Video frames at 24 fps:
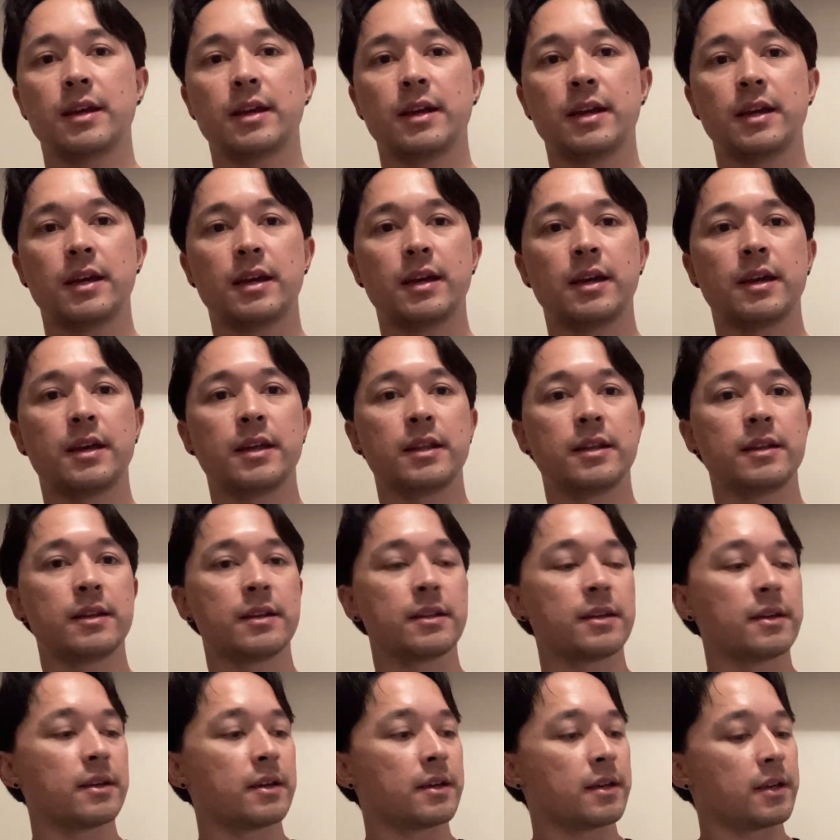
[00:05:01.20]
and
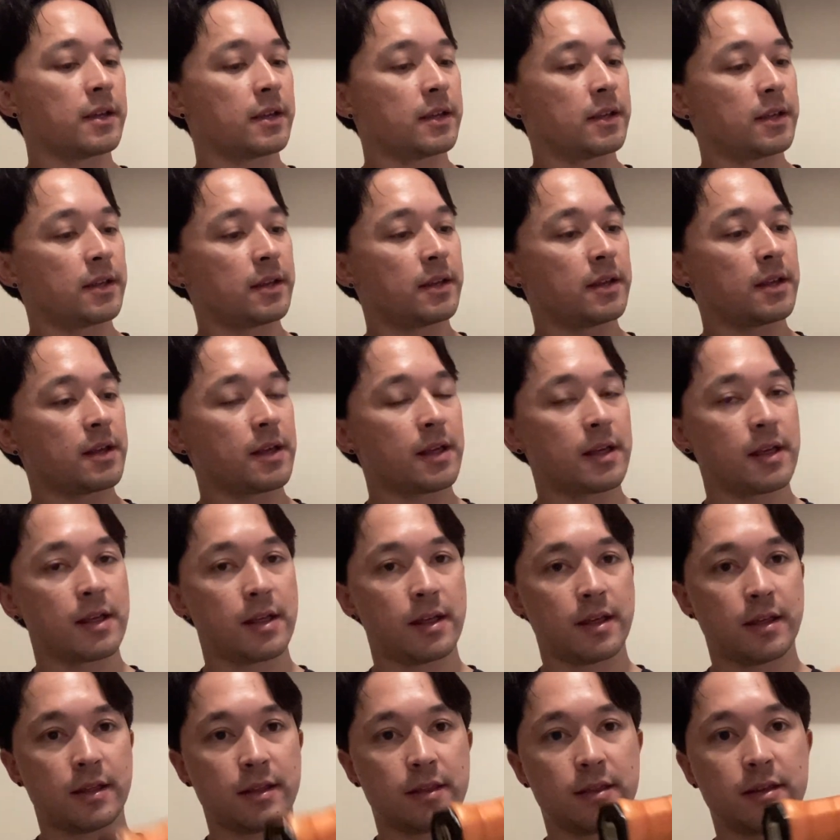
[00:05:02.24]
there
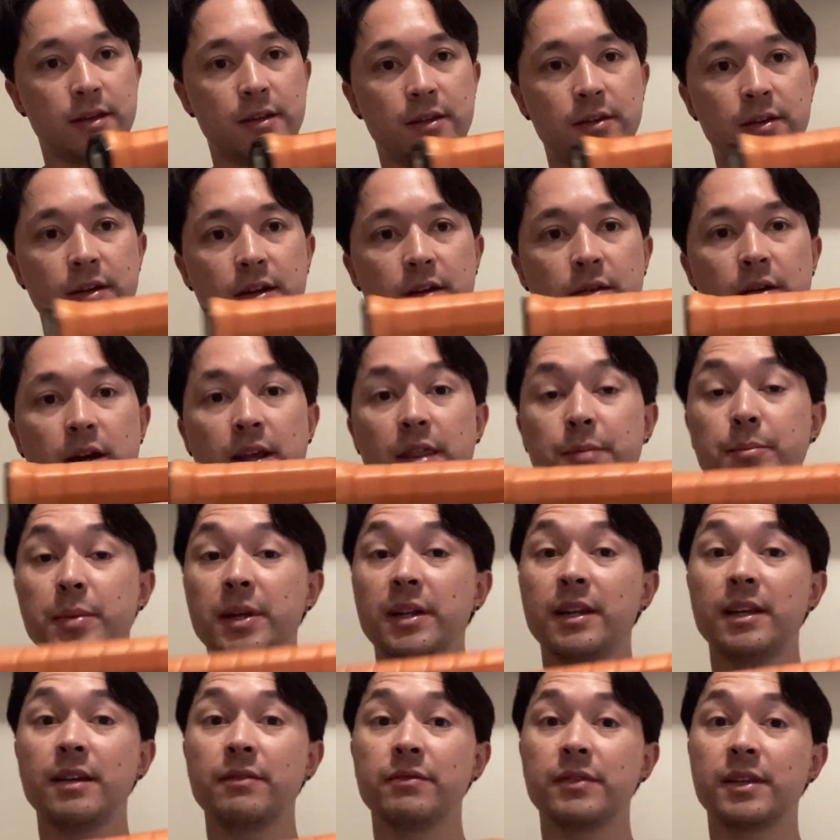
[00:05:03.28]
you go. I
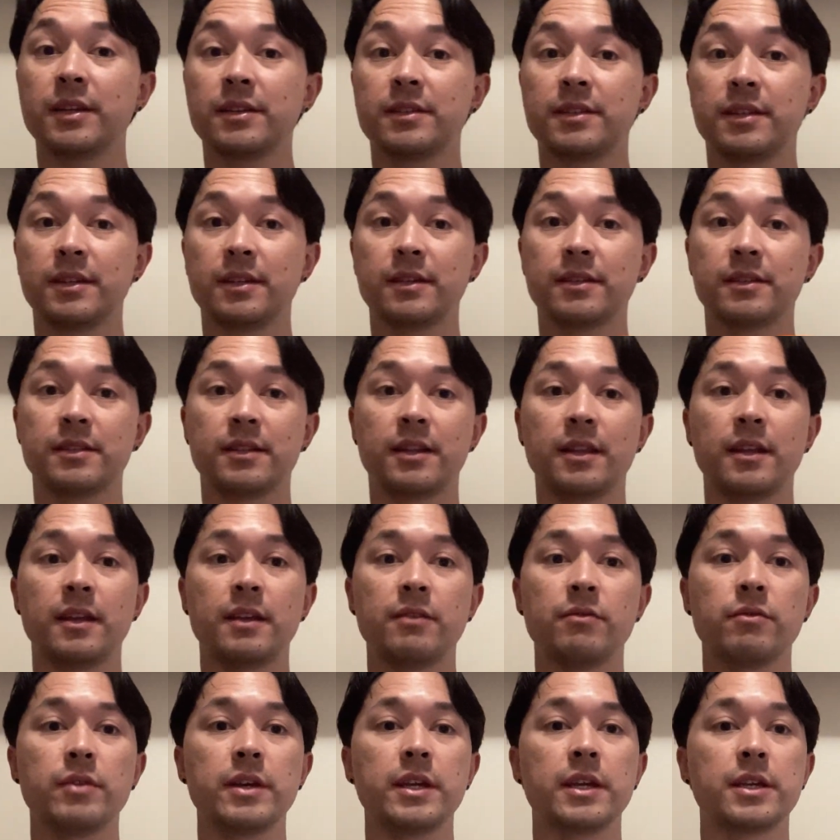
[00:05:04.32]
believe this is the
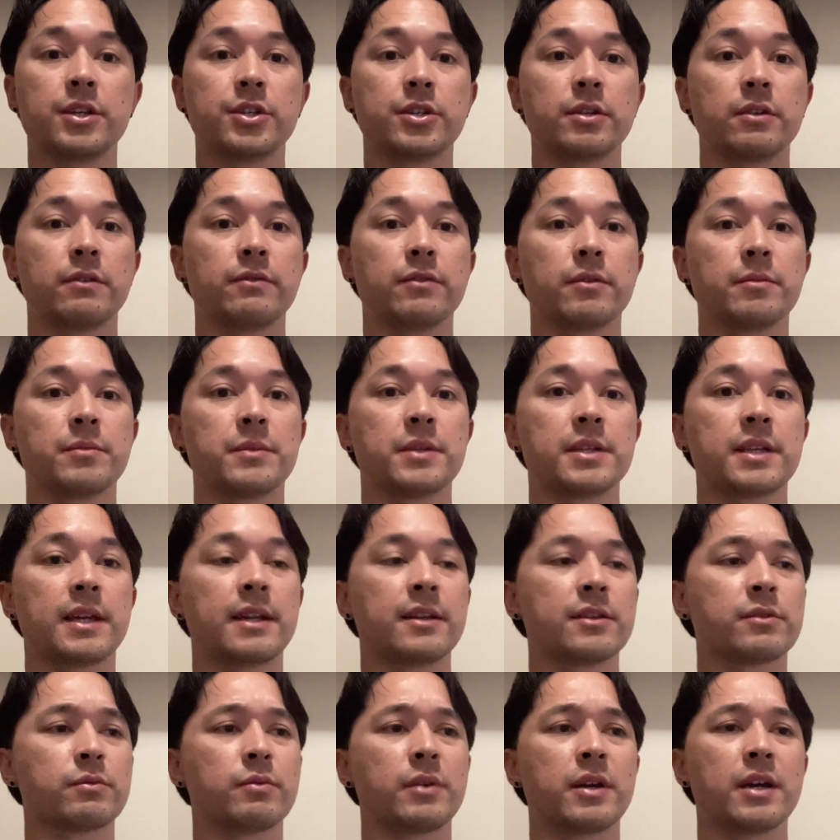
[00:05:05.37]
reissue from
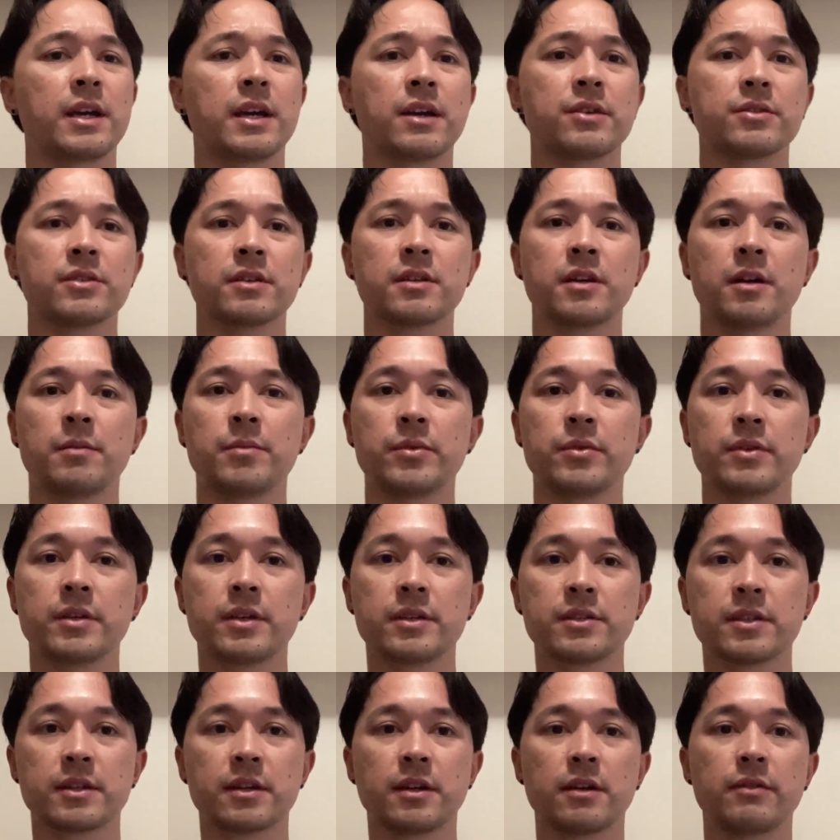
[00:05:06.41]
Tennis Warehouse a couple years
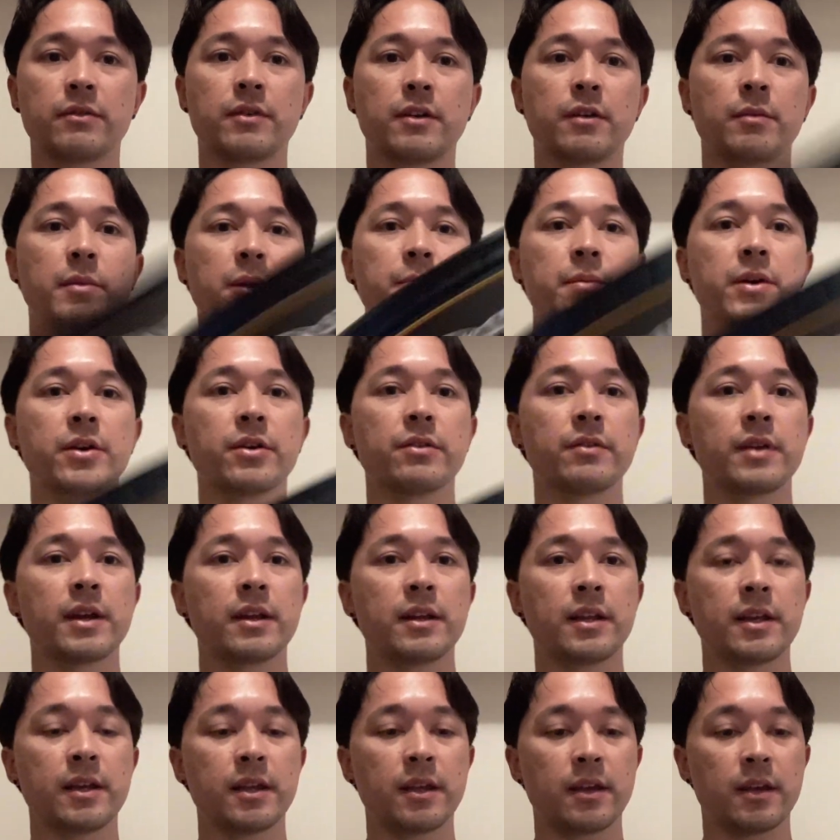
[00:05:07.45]
ago, if I remember
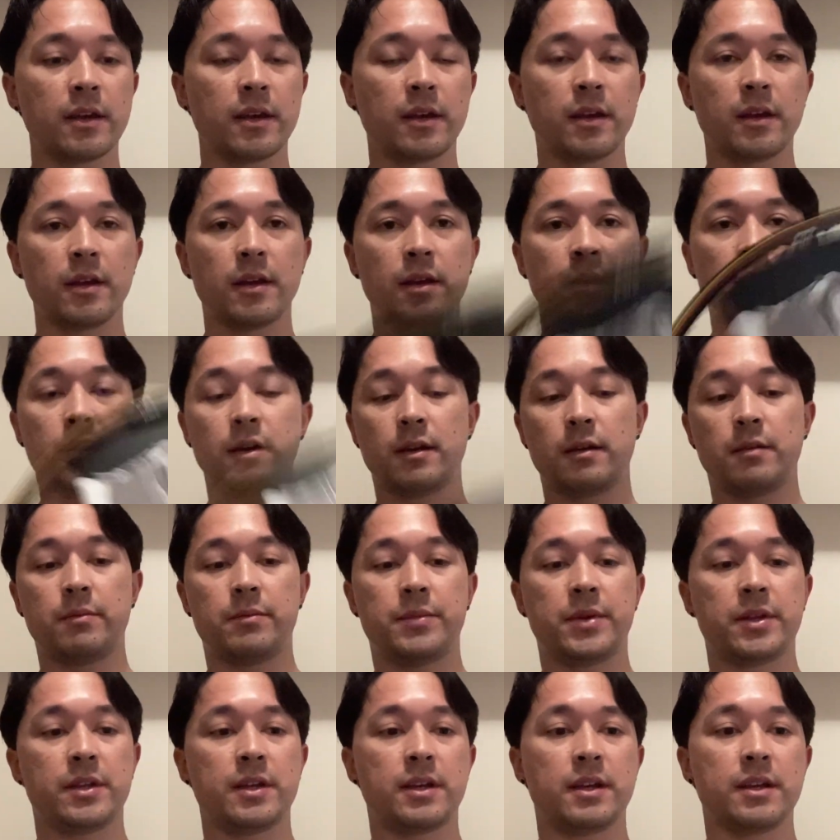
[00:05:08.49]
correctly.
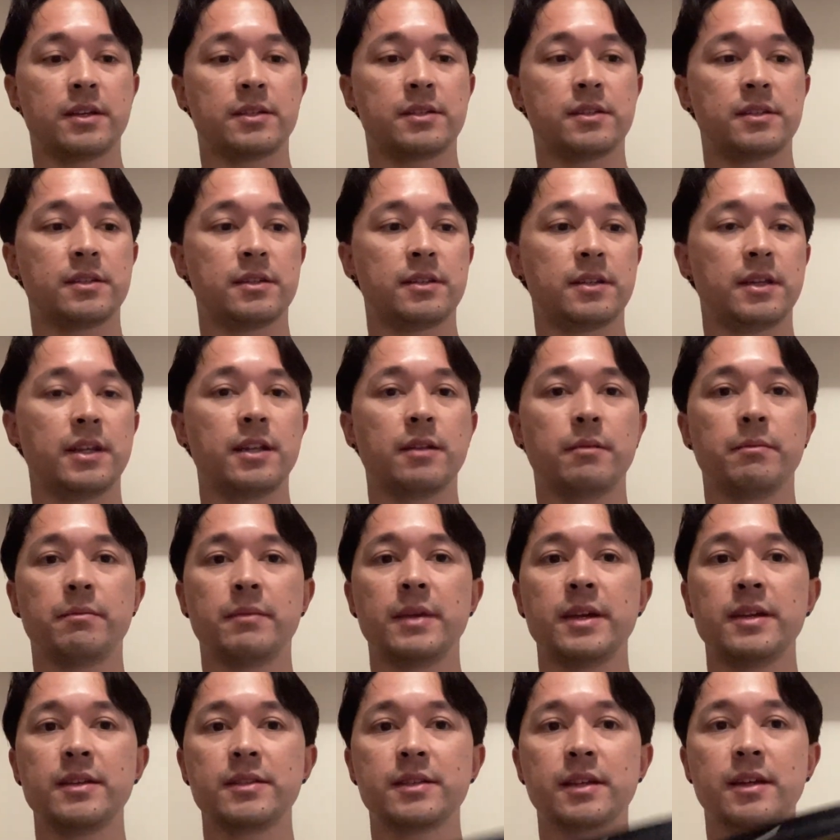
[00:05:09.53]
But yeah, it's in
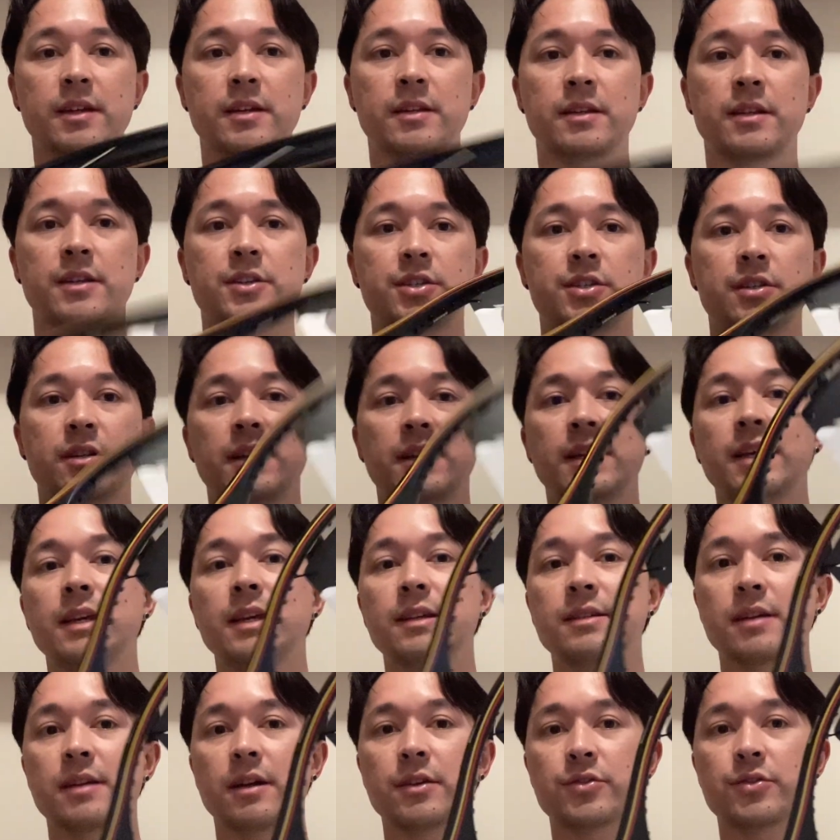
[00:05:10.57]
amazing condition. It
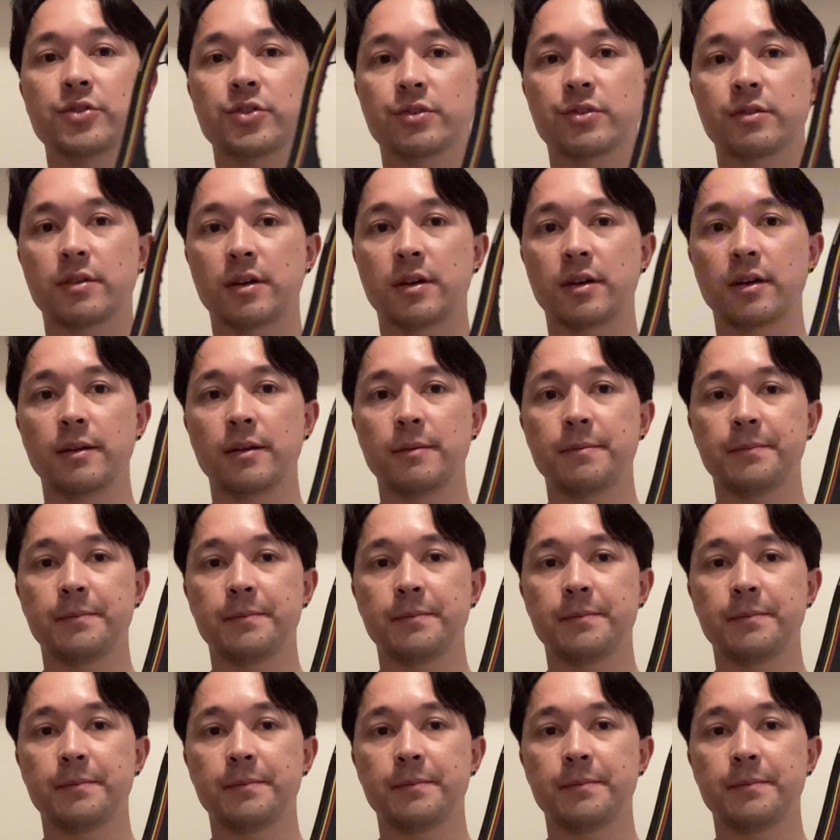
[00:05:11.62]
is unstrung,